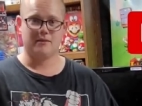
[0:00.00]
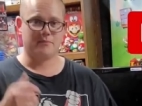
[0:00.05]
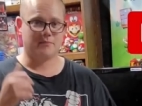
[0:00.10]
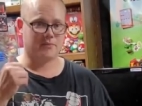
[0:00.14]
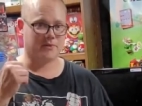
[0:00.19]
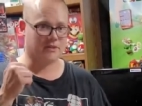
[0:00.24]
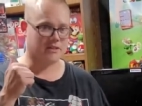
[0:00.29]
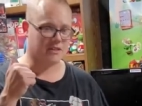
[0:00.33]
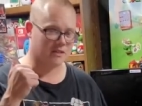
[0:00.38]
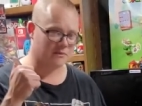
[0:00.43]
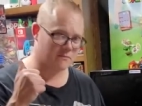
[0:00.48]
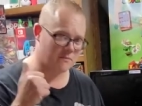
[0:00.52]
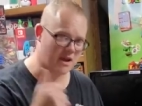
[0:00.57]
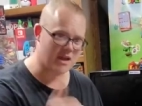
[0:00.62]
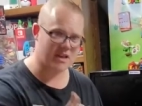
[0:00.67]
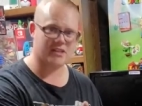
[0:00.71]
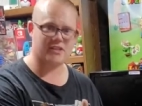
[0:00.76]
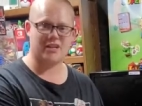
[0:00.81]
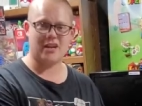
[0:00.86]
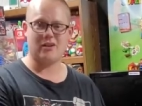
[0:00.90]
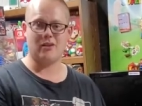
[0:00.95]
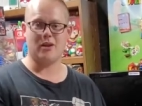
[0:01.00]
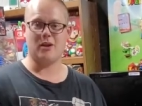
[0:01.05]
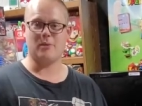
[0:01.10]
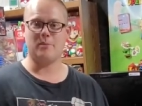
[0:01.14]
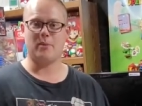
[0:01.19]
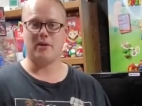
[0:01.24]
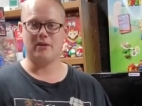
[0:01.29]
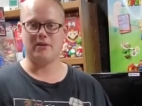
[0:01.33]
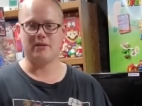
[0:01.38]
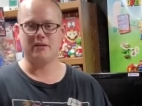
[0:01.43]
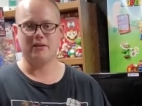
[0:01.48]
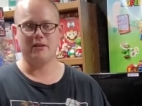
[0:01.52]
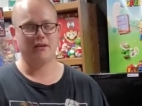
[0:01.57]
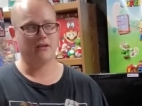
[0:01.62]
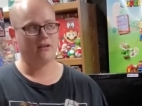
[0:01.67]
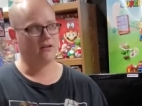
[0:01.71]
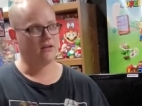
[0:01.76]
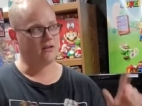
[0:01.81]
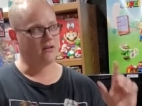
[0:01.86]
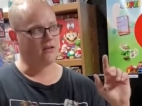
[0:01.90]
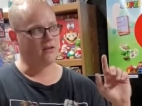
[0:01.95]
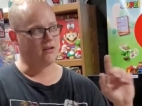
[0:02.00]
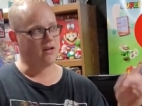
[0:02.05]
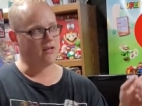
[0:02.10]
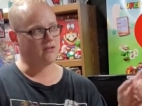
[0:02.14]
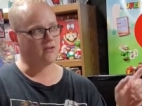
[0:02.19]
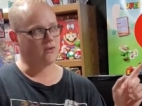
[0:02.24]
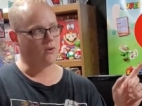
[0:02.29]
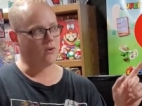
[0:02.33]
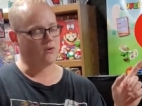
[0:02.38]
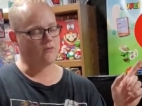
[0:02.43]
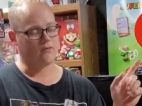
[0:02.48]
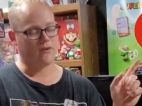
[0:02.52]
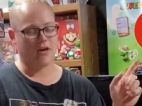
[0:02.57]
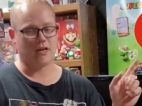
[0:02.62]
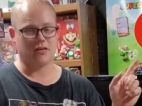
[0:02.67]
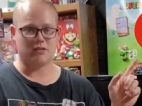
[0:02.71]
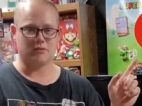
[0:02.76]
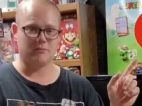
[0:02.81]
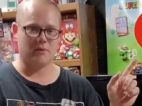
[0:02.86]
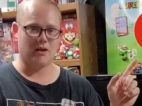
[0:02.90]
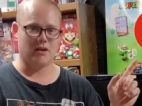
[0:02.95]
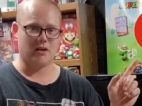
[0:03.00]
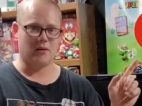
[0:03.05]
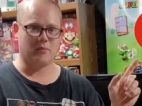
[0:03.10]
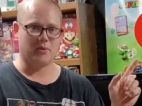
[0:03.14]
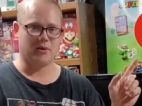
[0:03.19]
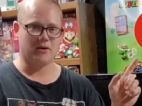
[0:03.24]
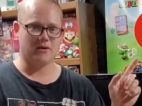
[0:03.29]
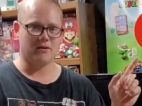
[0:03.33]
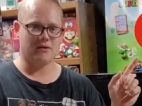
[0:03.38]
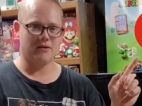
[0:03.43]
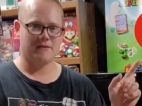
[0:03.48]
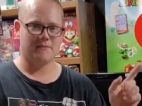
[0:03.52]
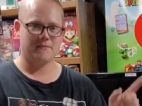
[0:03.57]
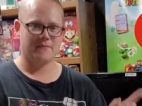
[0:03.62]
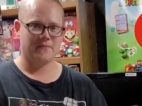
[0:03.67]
Please smash that like button. Hit the notification bell up here.